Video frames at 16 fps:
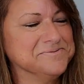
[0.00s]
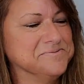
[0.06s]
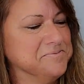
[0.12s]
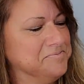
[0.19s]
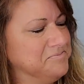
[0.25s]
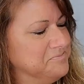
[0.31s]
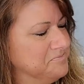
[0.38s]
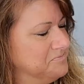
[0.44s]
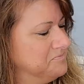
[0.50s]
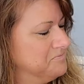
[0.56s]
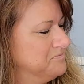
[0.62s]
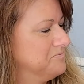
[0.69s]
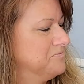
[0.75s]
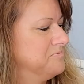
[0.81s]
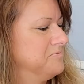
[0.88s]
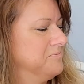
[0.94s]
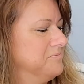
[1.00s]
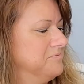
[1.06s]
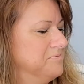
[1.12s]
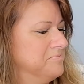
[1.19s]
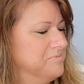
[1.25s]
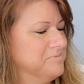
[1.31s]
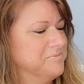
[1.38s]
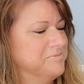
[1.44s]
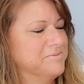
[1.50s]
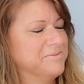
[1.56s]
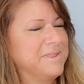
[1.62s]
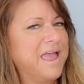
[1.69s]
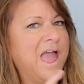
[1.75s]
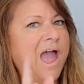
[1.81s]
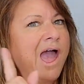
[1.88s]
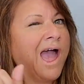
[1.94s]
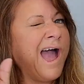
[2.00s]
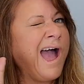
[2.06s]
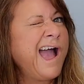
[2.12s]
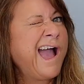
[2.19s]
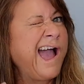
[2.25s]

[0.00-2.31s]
(silence)